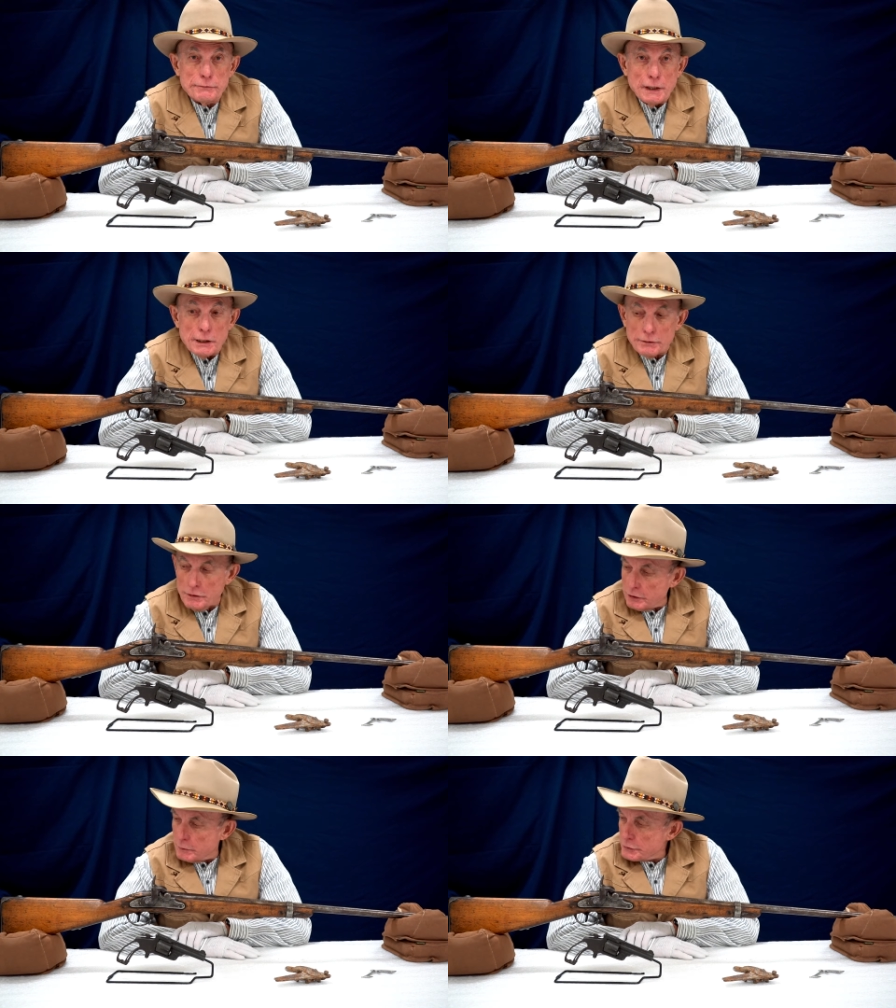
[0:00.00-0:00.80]

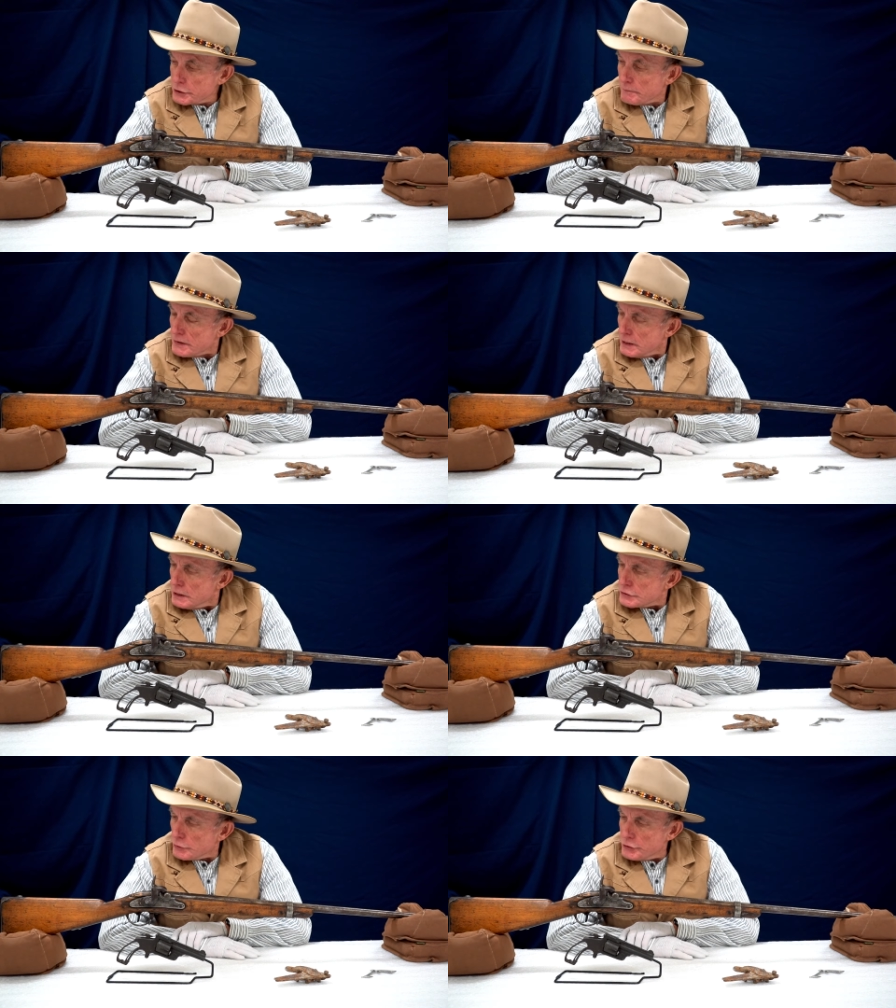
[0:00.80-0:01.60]
firearms.
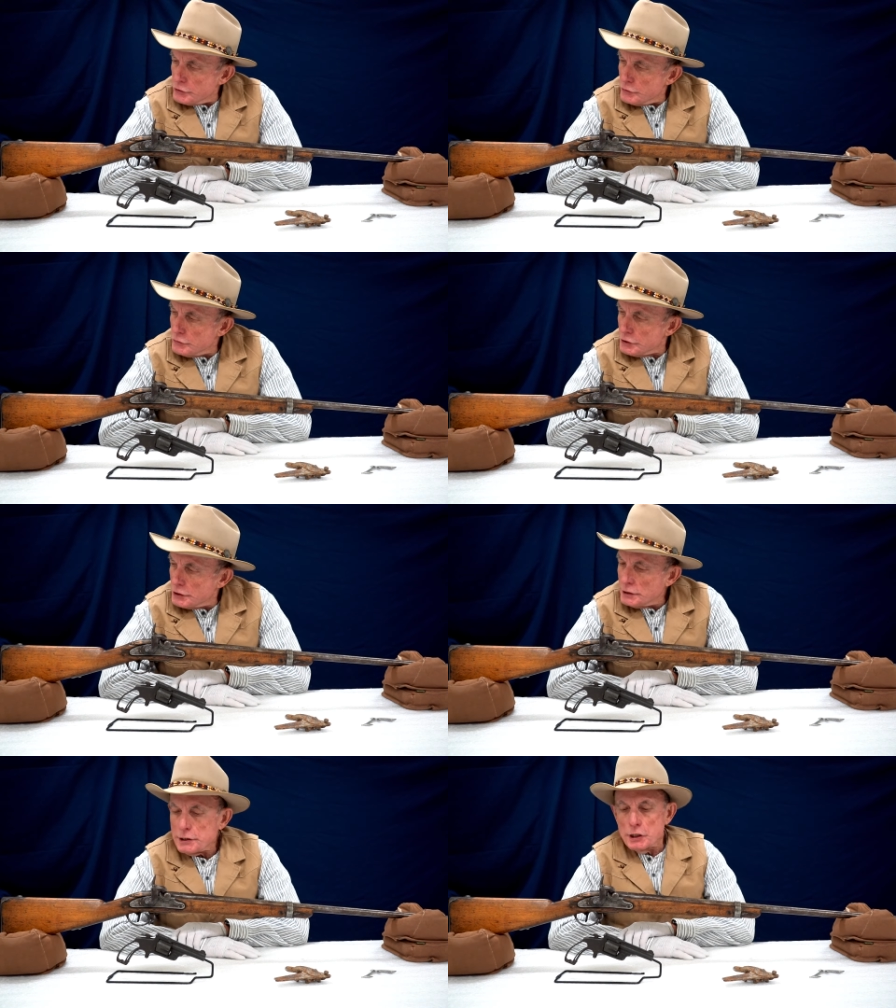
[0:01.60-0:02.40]
So the
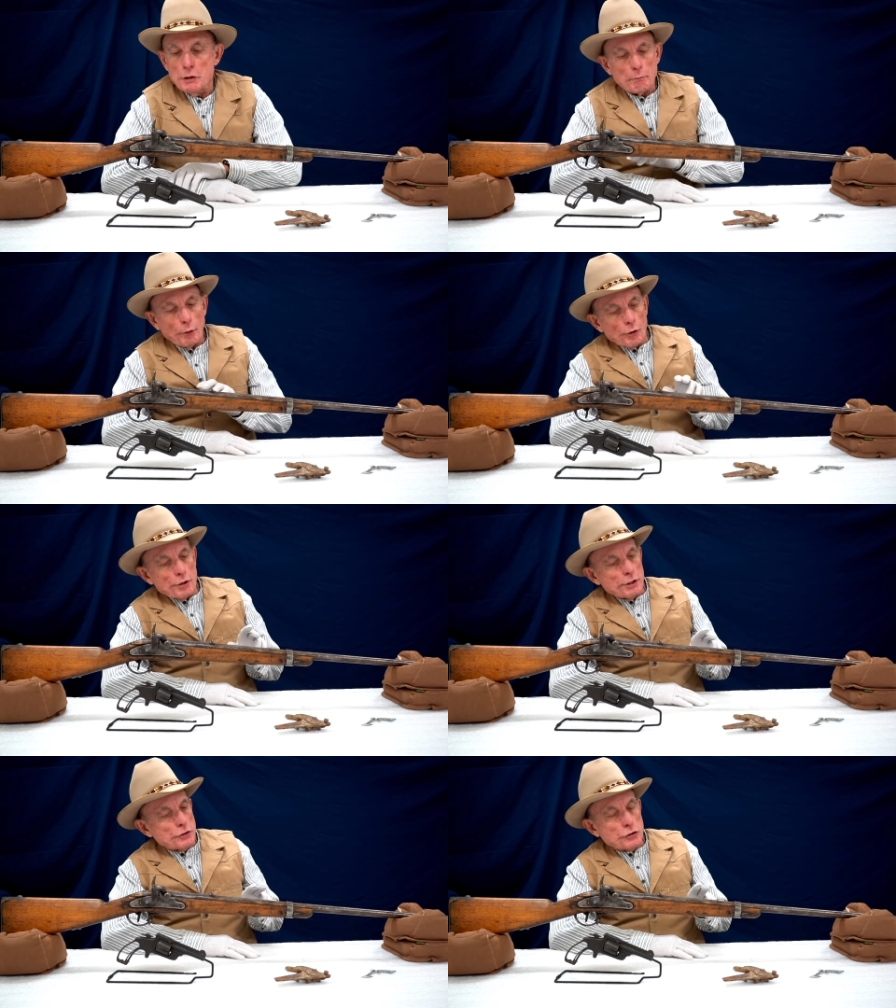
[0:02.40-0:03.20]
Union
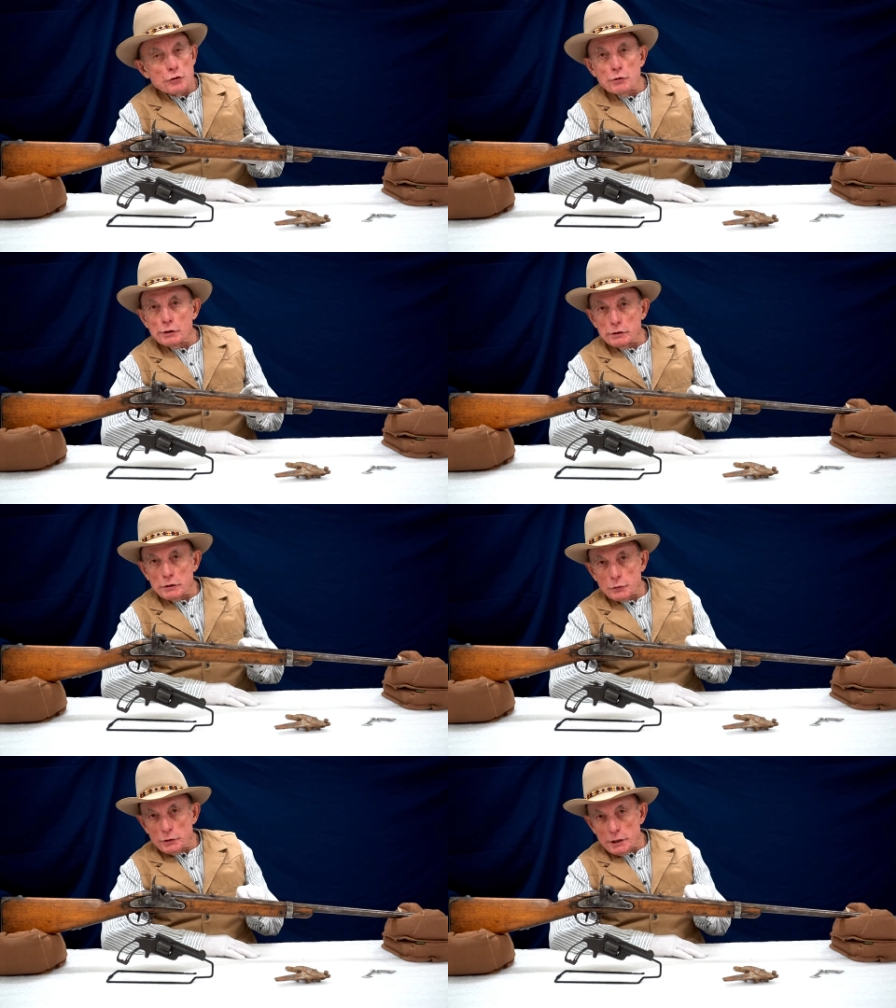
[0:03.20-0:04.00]
imported
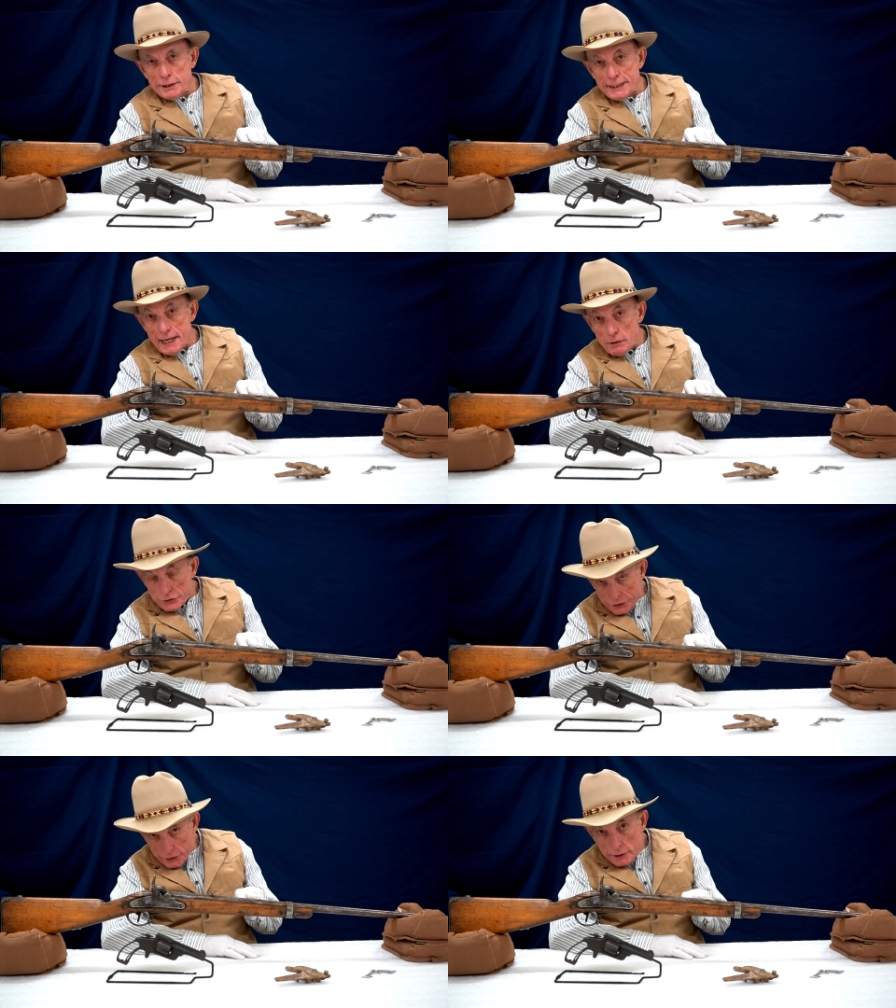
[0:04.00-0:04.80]

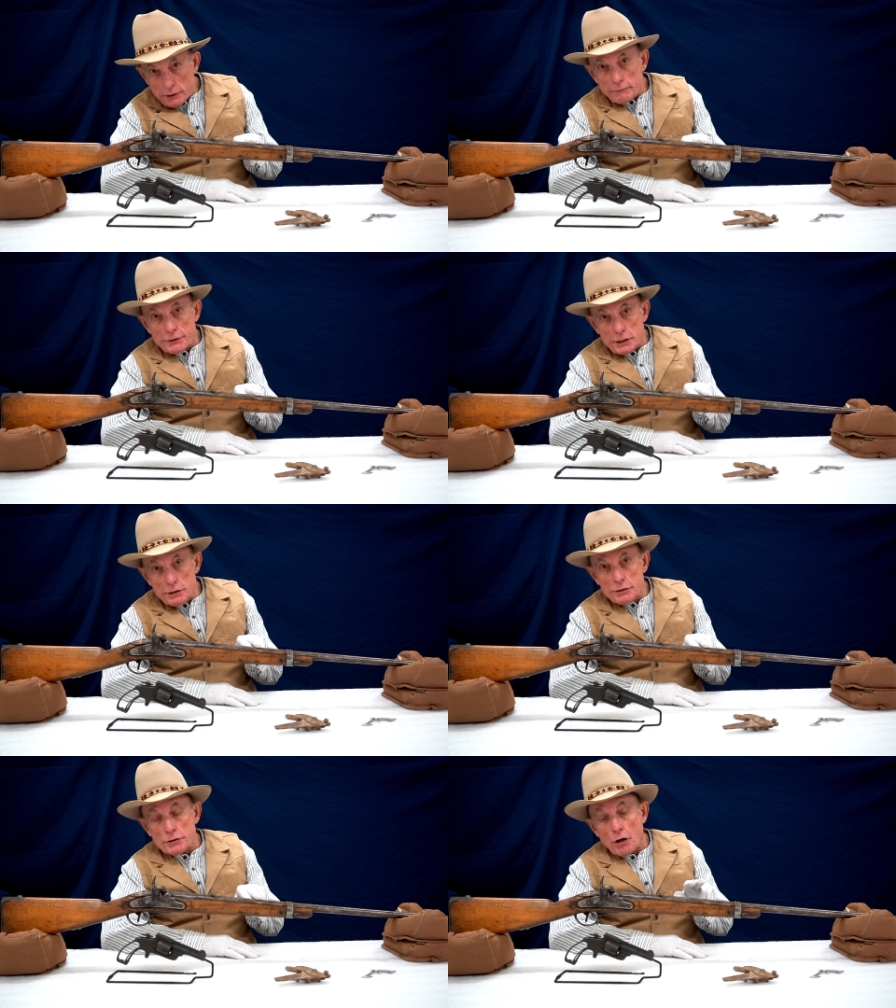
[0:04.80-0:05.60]
220,000 of
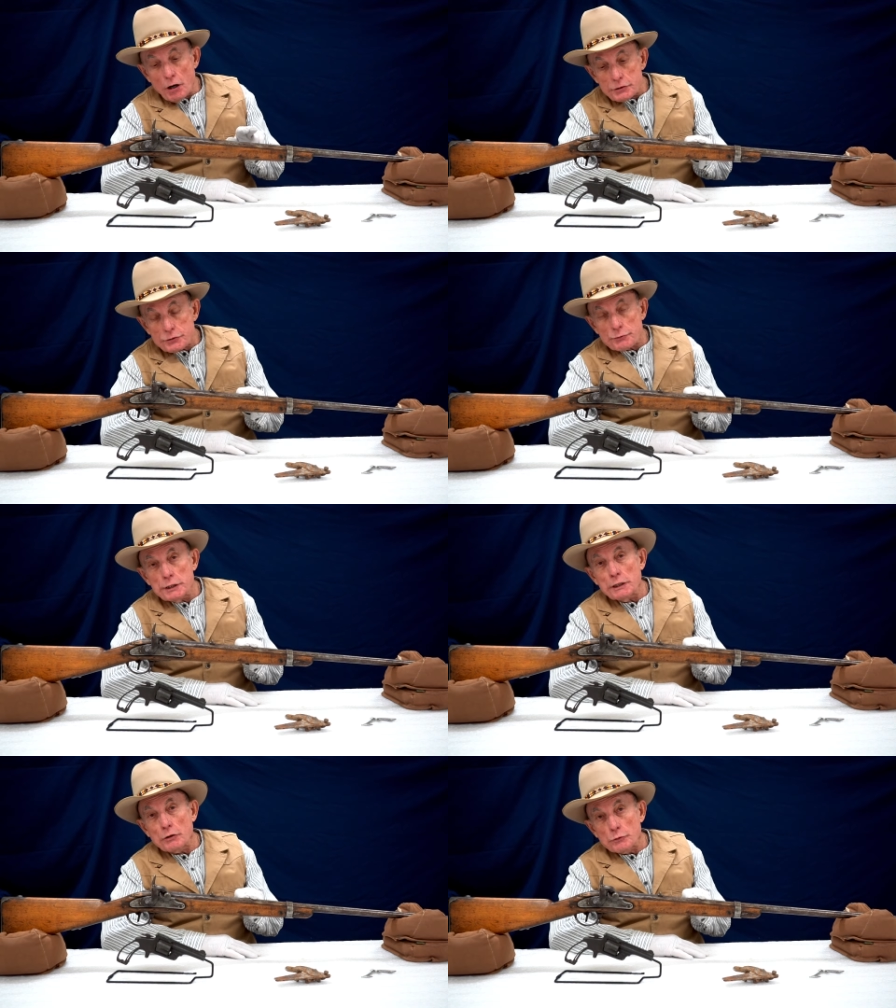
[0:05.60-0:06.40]
these
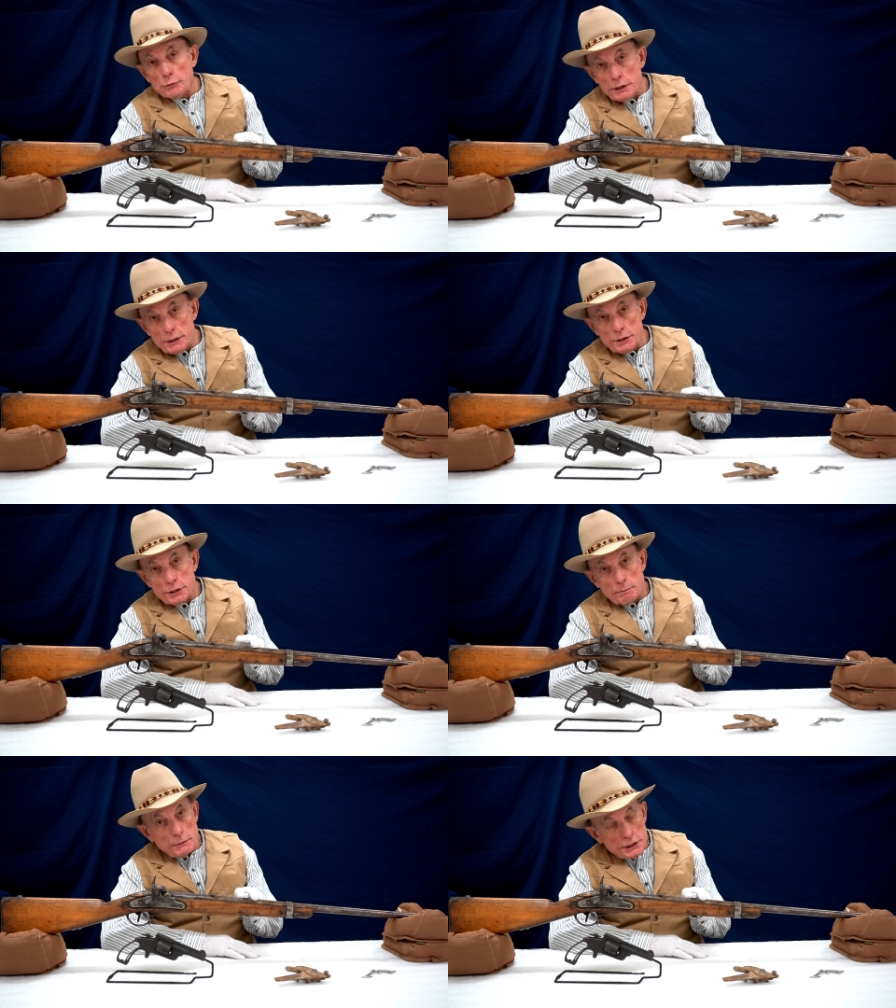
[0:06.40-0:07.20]
Austrian
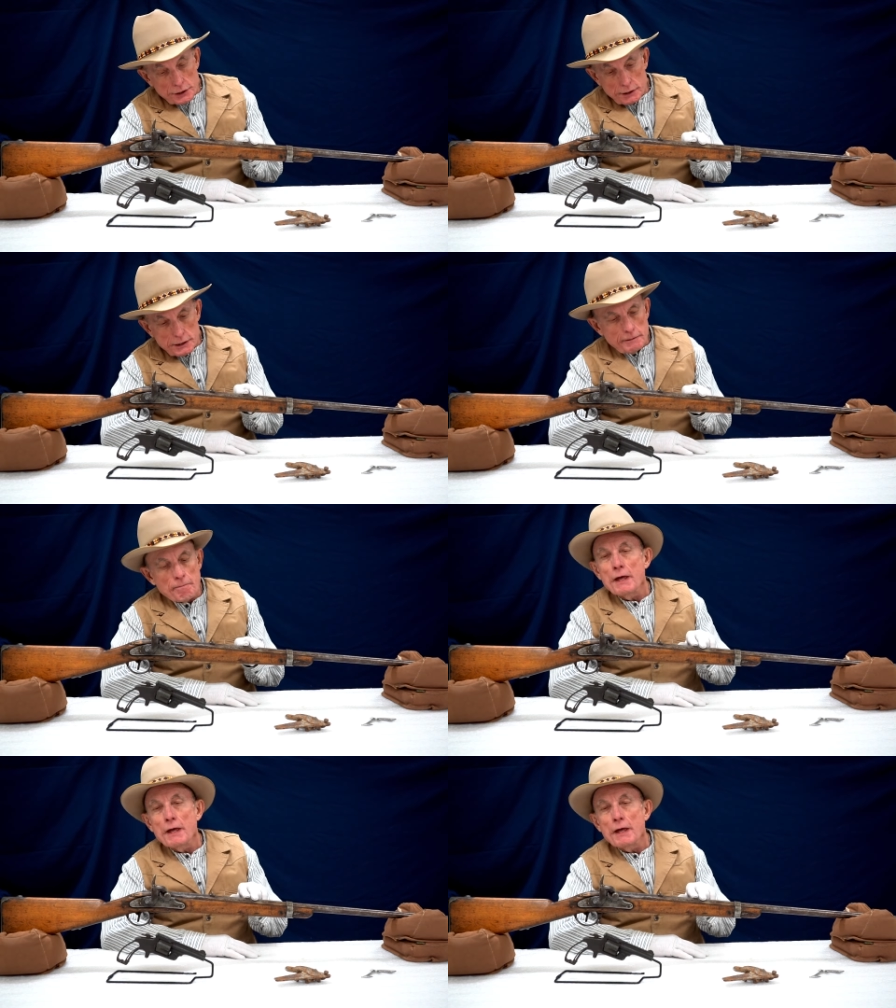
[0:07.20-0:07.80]
Lorenz muskets,